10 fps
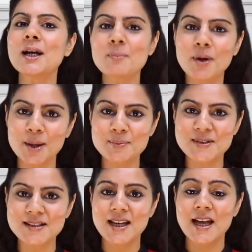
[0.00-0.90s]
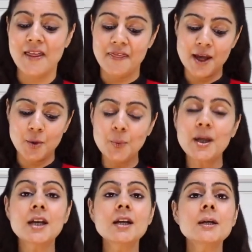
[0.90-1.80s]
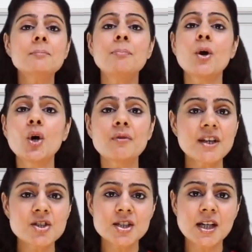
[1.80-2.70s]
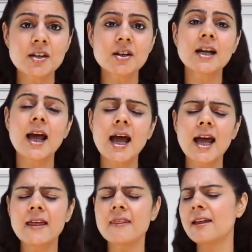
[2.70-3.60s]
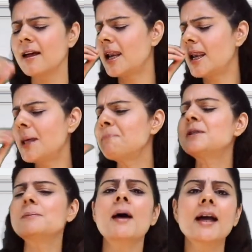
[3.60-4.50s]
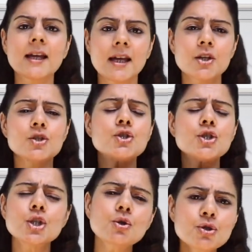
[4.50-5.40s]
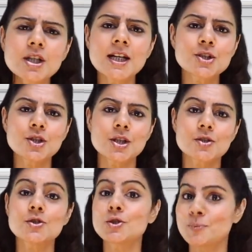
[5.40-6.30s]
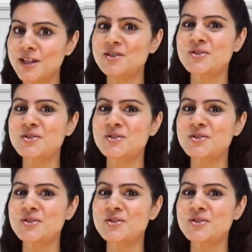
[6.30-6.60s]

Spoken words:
kebabs. They are vegan, pure vegetarian, and they are lip-smacking, too delicious to be